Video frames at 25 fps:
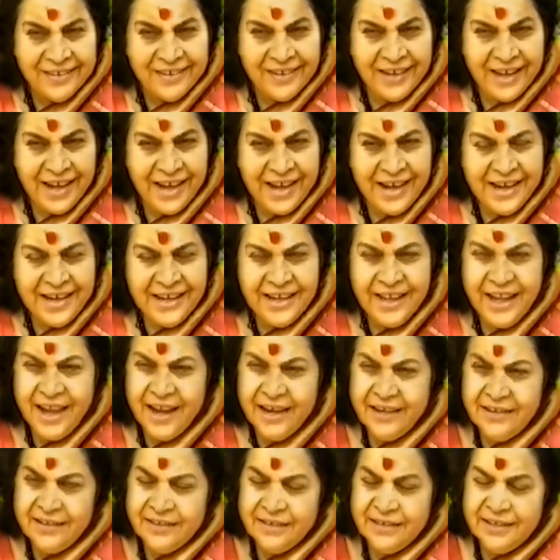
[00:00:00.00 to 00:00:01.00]
And
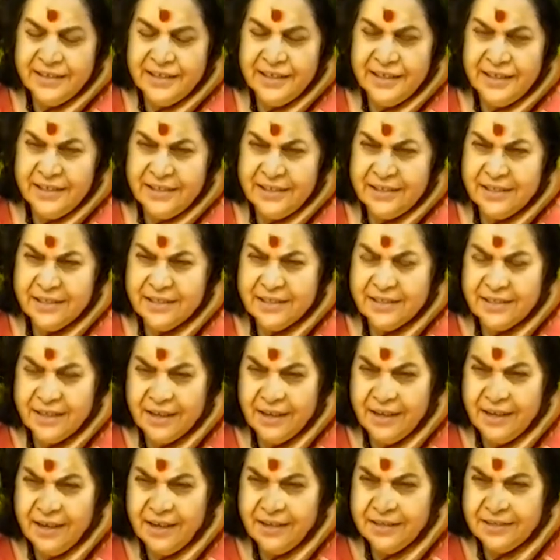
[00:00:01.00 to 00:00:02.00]
that is the
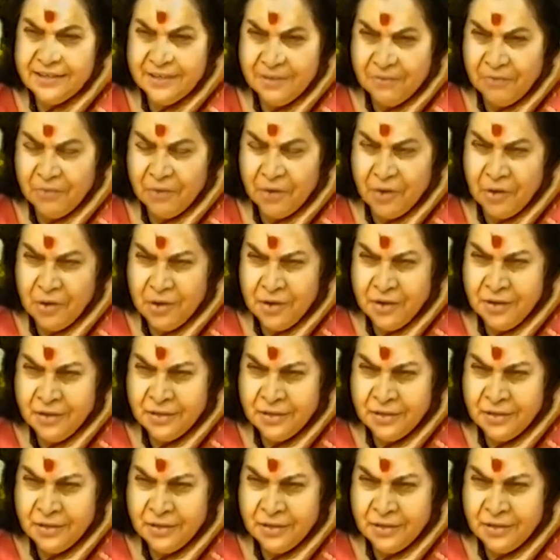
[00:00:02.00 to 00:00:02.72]
subtlest of all,